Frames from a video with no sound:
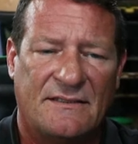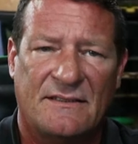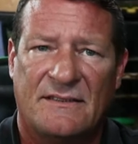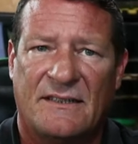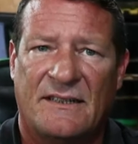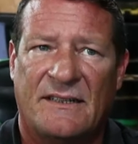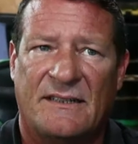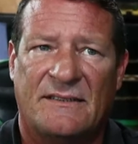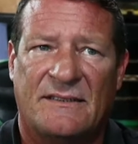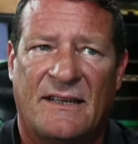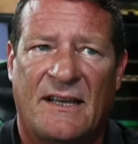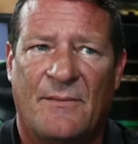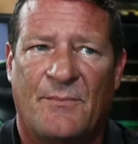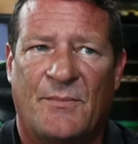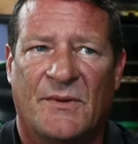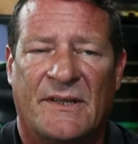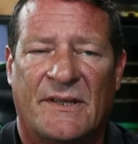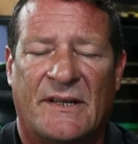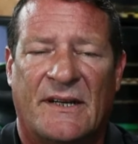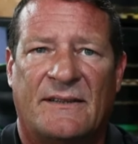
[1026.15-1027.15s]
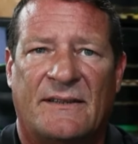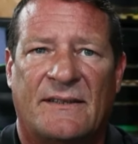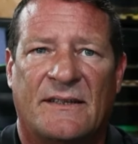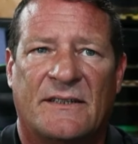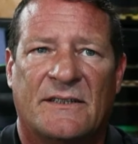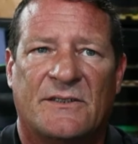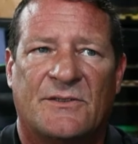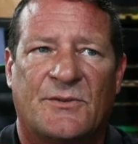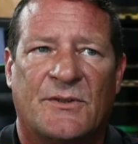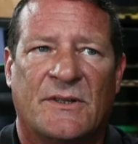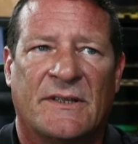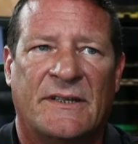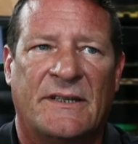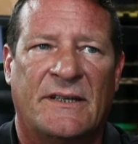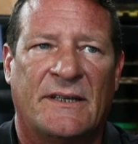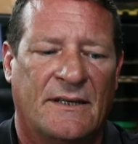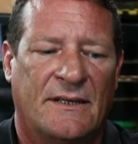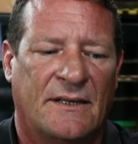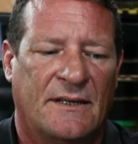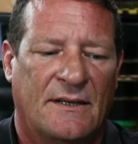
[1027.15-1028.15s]
is an example that I think is
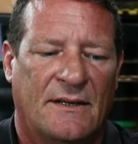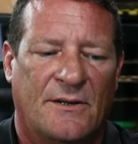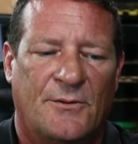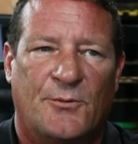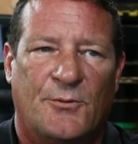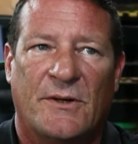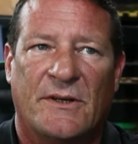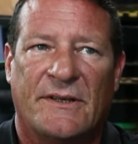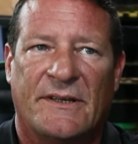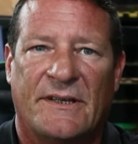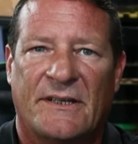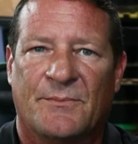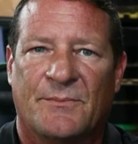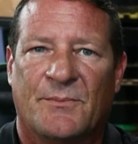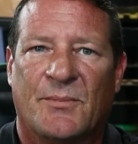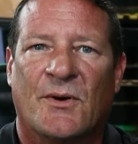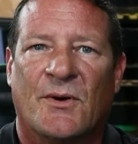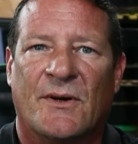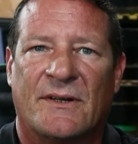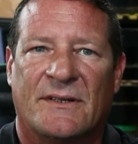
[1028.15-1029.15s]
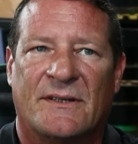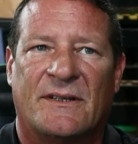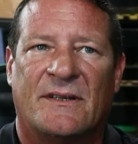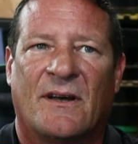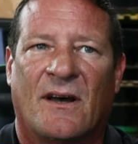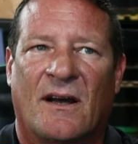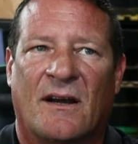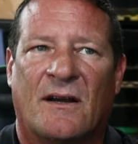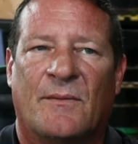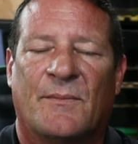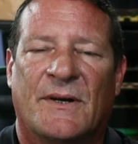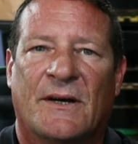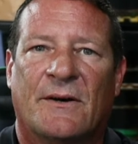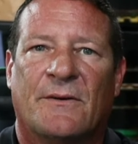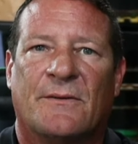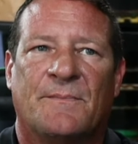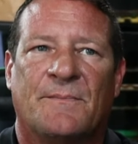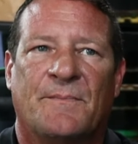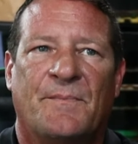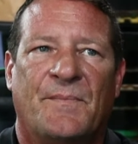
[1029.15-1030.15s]
really, really important to talk about.